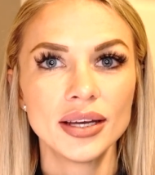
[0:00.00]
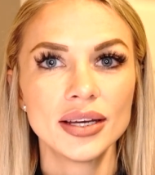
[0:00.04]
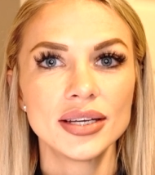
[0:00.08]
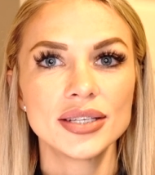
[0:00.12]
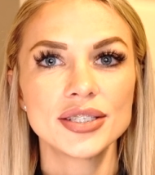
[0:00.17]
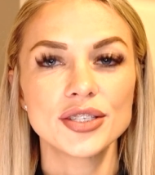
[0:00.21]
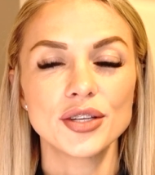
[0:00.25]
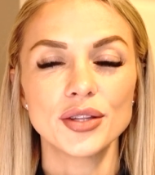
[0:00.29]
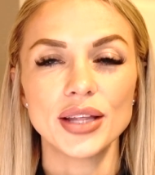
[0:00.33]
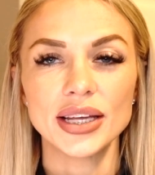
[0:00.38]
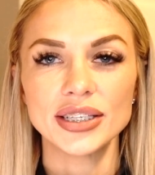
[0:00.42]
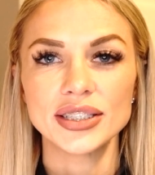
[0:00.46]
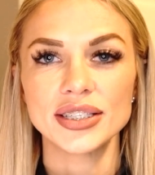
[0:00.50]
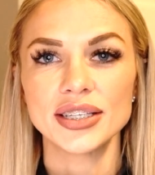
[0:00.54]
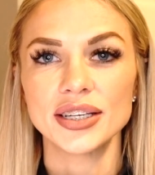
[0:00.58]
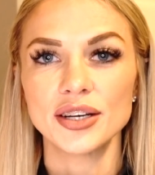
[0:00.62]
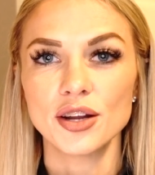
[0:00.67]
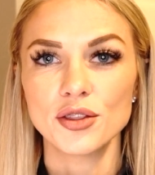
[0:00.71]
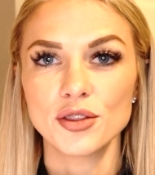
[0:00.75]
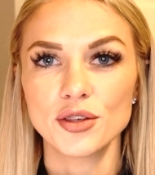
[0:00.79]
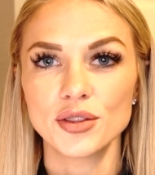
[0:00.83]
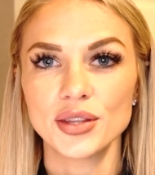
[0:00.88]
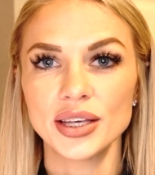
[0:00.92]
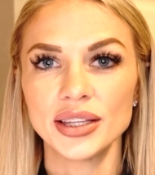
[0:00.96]
So that's
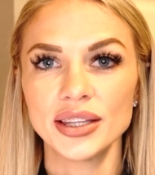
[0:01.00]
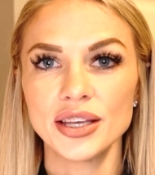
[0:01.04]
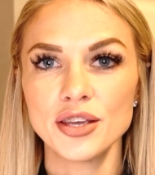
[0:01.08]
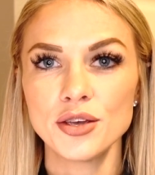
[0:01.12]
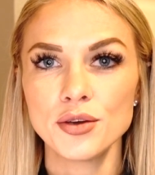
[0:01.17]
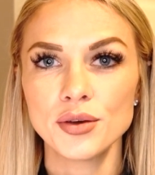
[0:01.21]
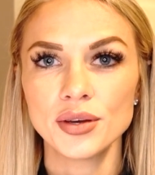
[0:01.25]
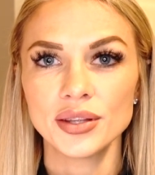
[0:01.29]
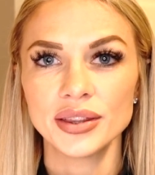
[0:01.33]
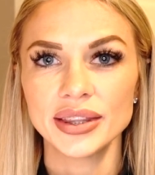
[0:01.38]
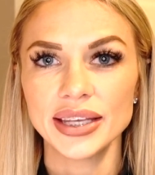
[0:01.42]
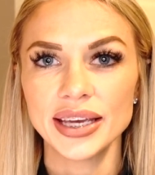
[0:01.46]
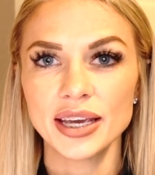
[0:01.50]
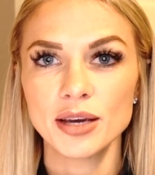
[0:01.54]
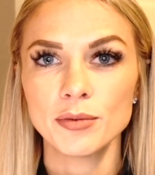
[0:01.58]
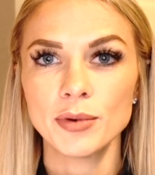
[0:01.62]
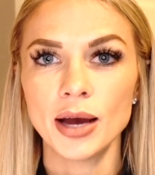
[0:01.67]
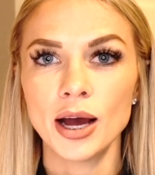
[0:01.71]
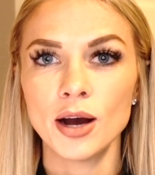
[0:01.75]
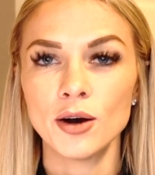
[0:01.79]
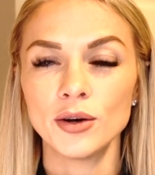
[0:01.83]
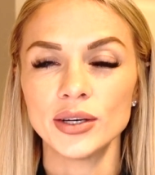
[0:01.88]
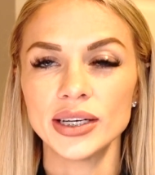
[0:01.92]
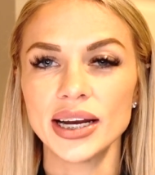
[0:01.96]
another thing that you can think
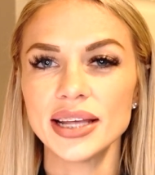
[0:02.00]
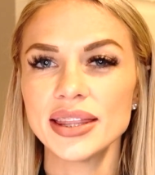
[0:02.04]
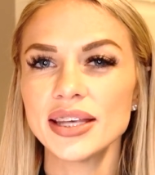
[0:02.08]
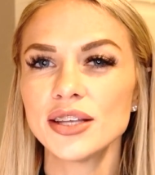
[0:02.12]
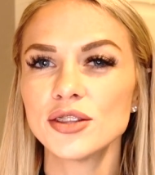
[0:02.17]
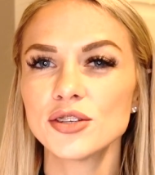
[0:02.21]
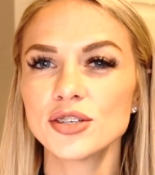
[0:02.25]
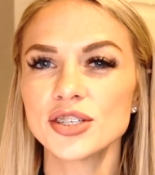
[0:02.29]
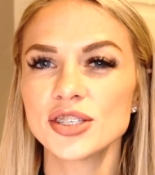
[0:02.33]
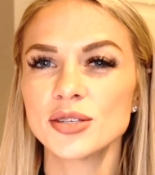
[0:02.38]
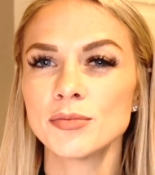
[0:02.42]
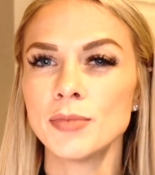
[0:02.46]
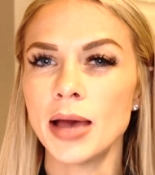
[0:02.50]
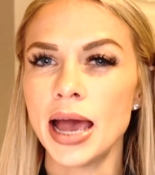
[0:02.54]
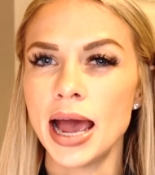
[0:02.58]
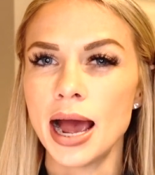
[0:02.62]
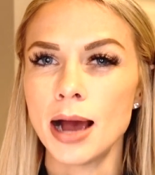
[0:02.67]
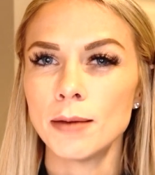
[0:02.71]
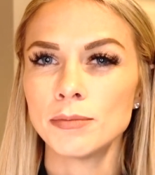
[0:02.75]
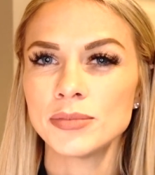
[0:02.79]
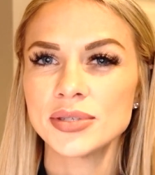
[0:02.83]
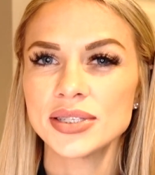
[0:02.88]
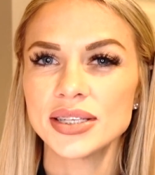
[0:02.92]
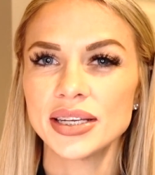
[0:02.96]
about. And I think there's some
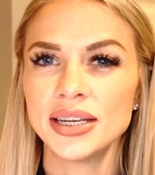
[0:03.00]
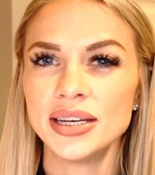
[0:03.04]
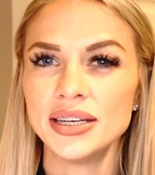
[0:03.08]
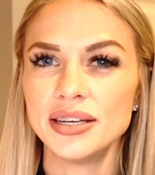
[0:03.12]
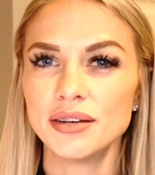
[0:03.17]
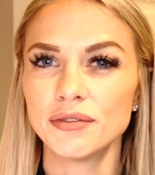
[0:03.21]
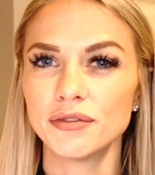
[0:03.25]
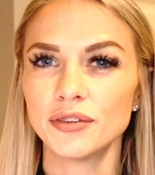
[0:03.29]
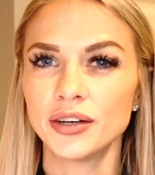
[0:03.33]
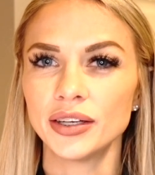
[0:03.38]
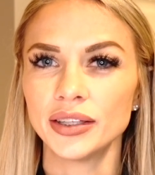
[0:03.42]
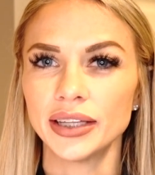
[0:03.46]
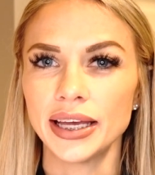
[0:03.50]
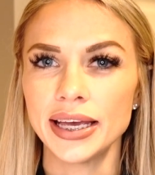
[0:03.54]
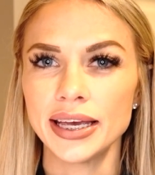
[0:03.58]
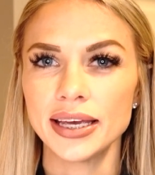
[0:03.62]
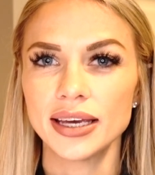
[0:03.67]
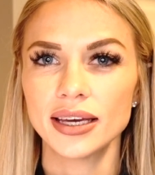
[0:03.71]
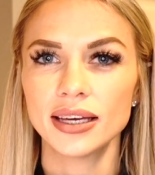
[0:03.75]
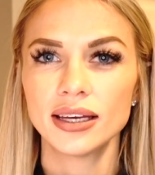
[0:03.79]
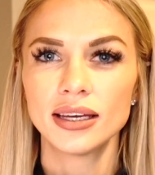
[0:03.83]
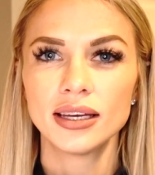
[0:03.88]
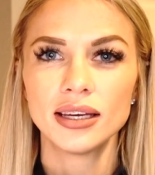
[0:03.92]
apps and different like